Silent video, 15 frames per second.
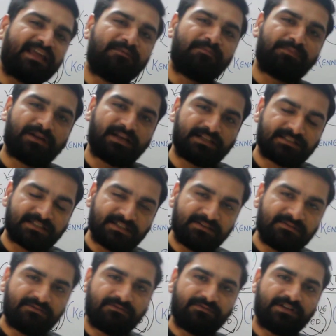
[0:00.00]

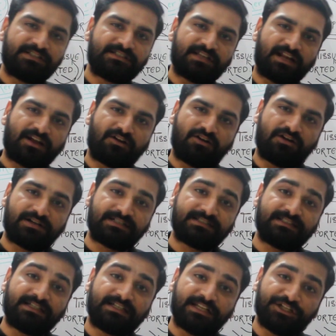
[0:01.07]
impression which
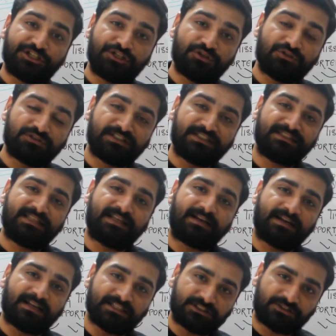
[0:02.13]
records the tissues in
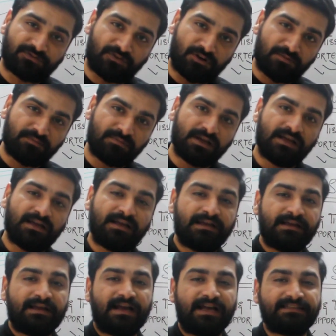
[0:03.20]
their rest form
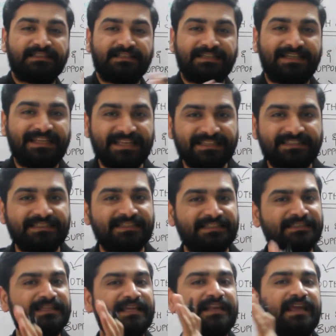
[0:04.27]
and the teeth
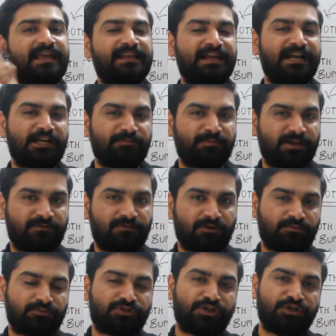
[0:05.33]
in their anatomic
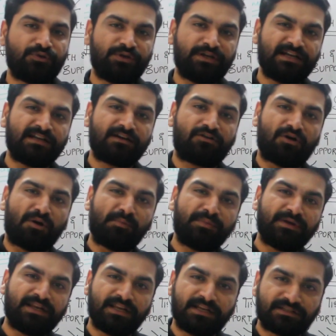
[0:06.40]
form. So you need a
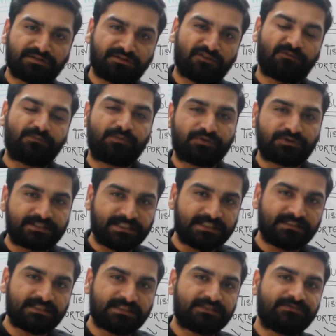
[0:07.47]
combination of
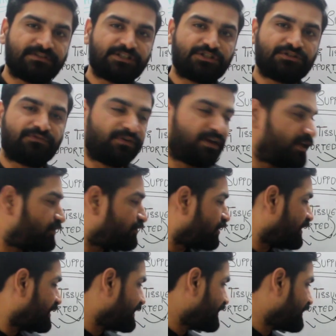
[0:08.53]
procedures where you
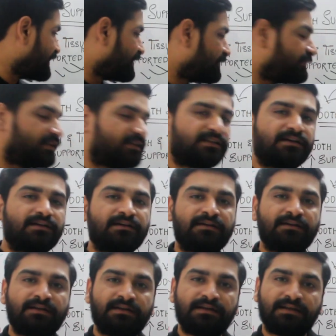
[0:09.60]
are dealing with
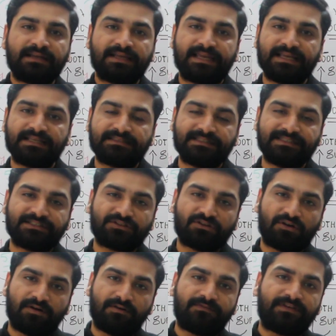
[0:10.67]
the cases
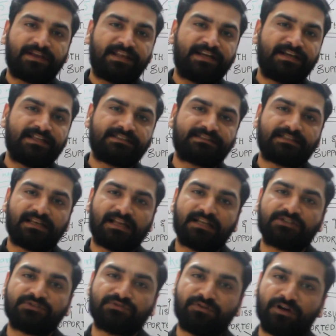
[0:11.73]
of Kennedy's
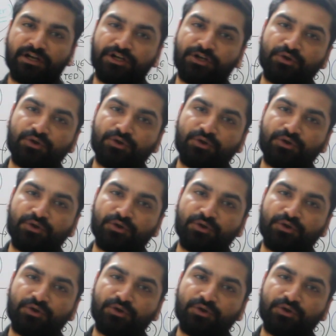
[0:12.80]
class 1,